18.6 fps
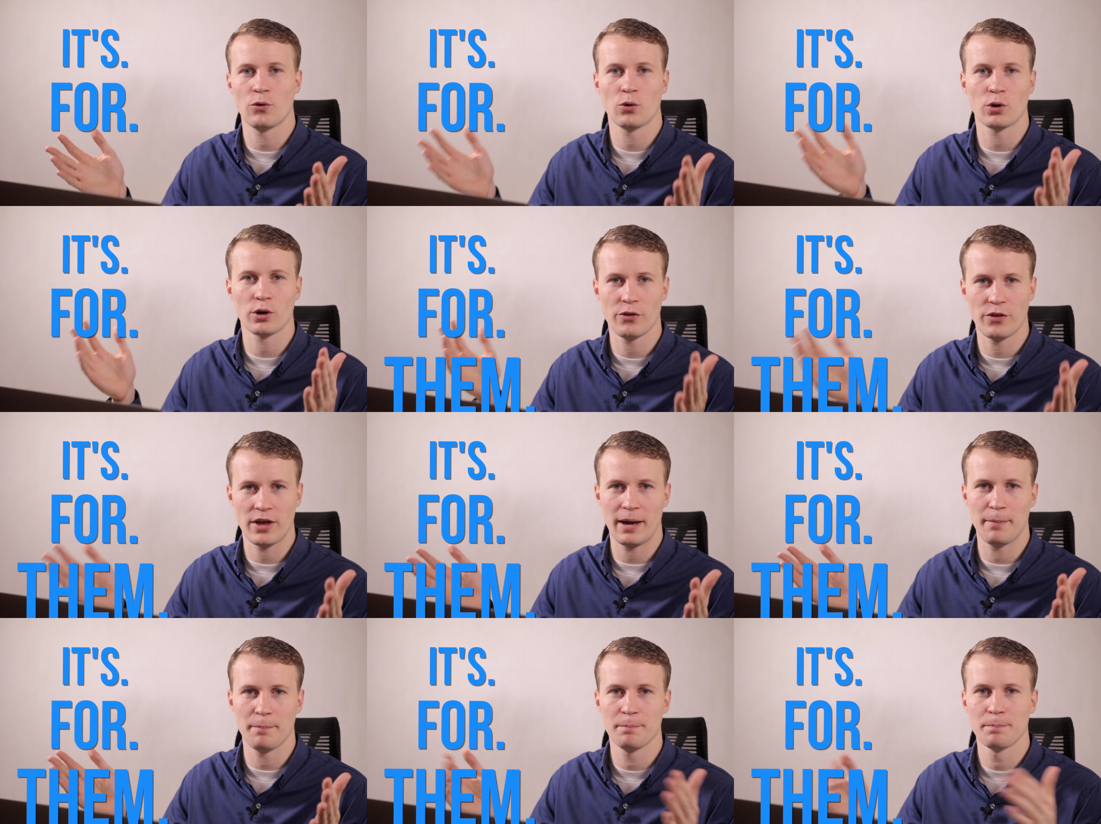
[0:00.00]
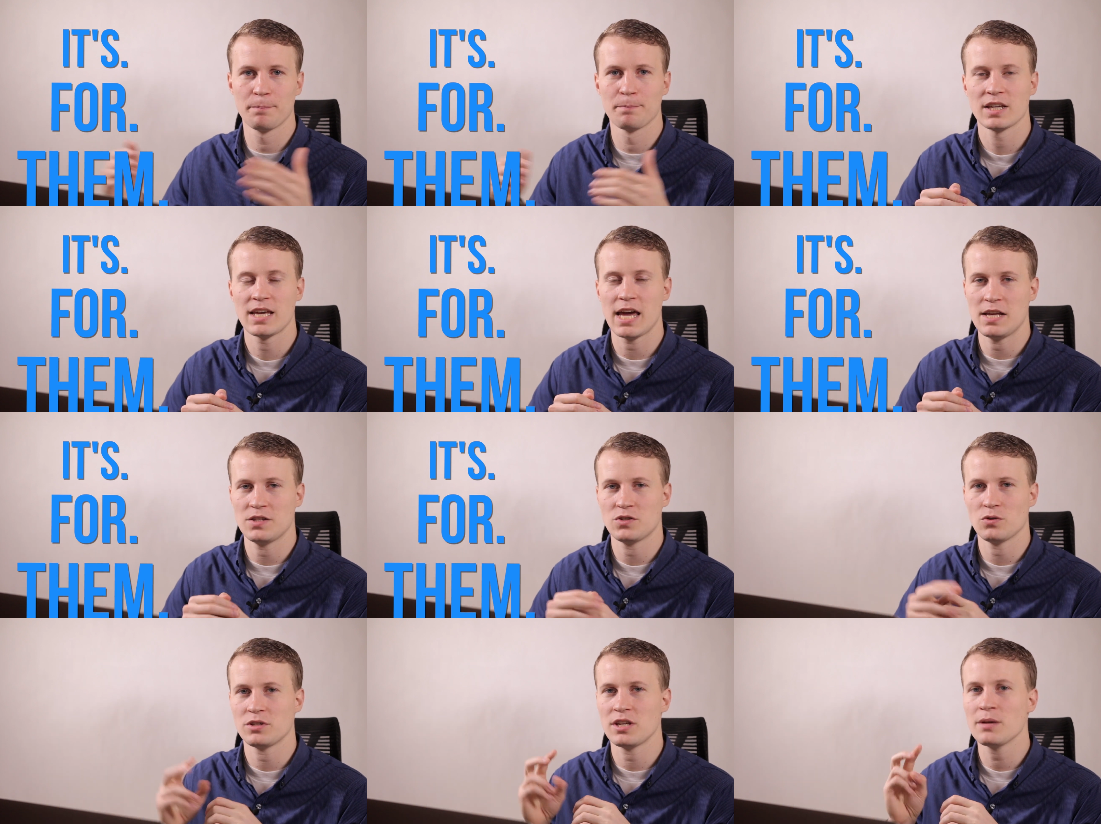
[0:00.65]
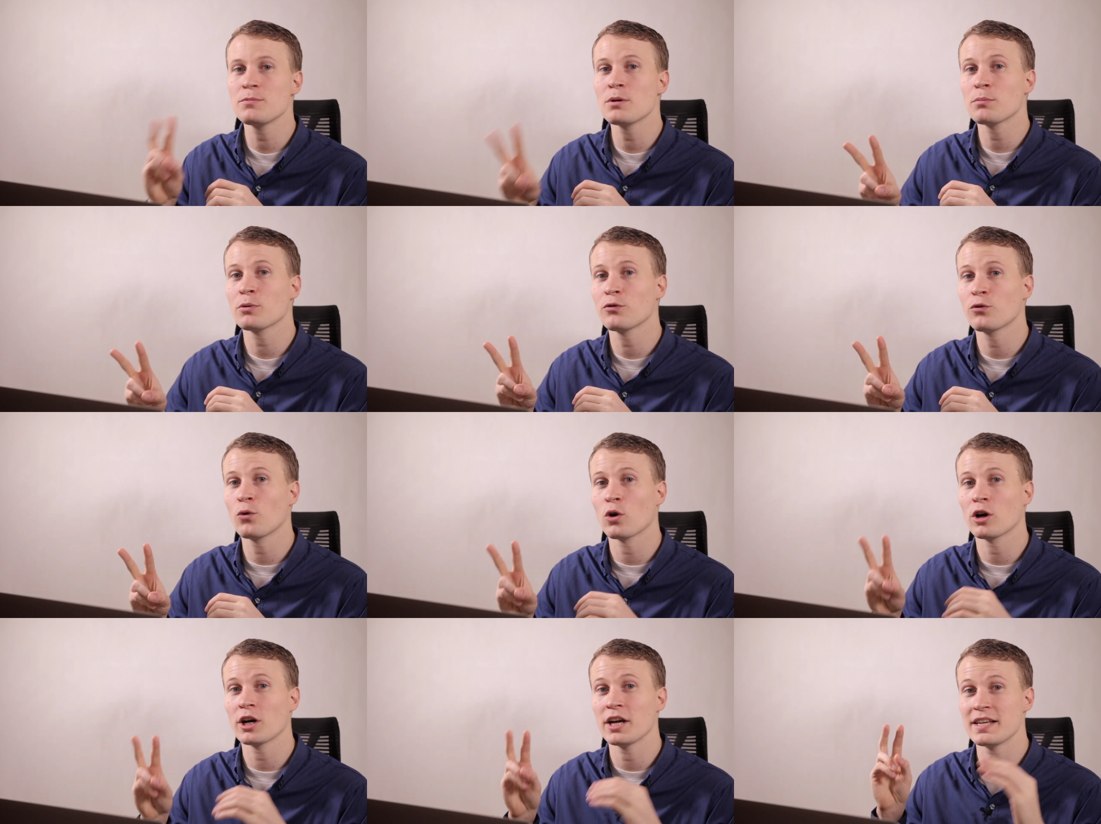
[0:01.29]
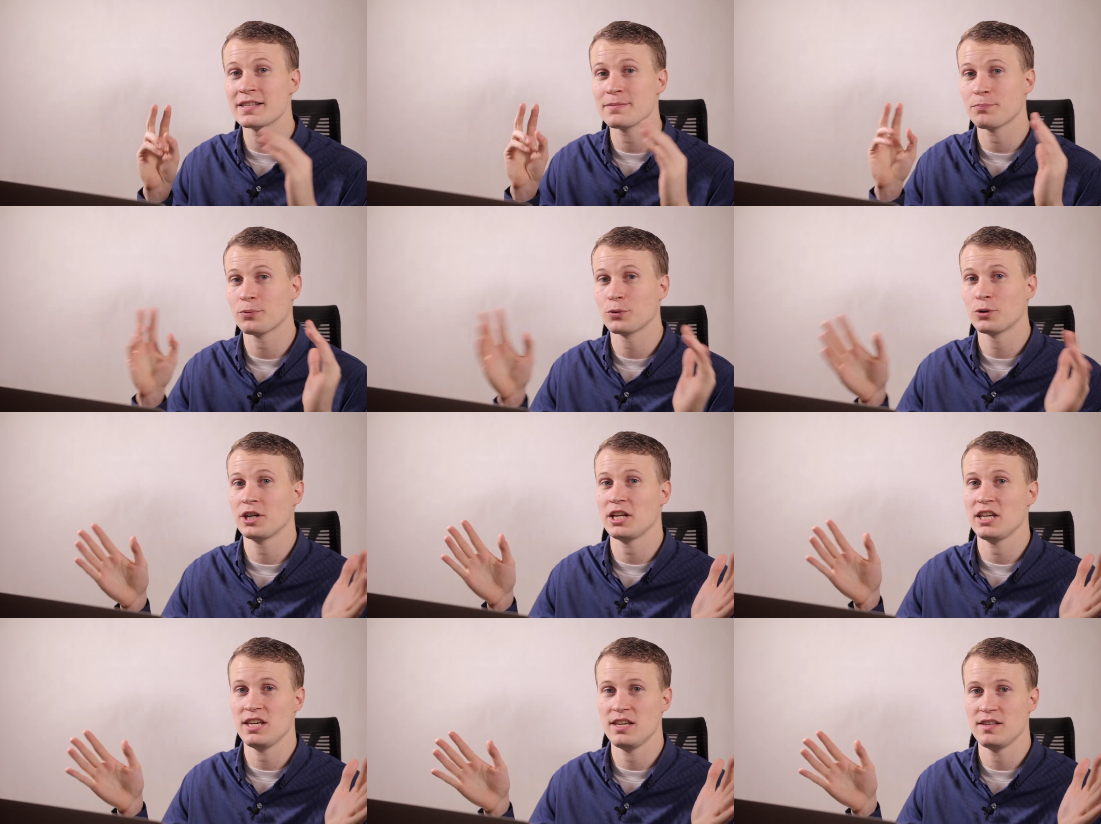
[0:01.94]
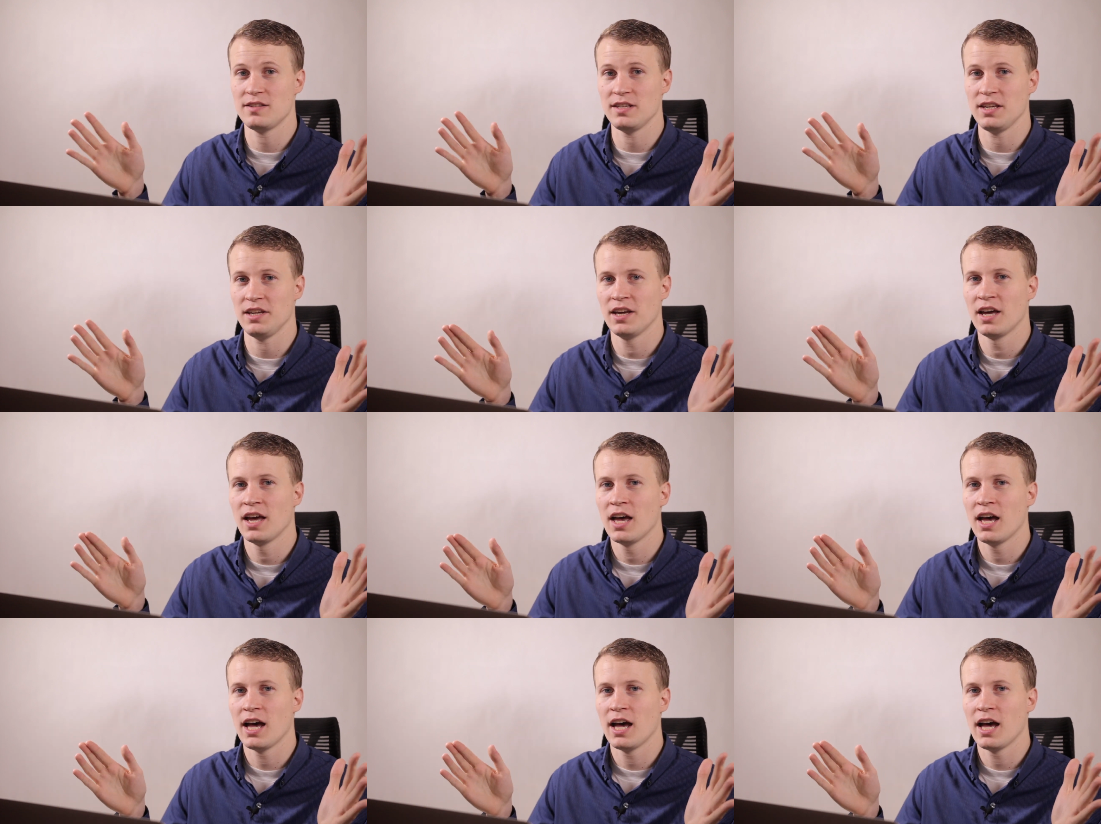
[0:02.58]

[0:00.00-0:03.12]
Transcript: for them. Okay, so tip number 4 is pretty easy.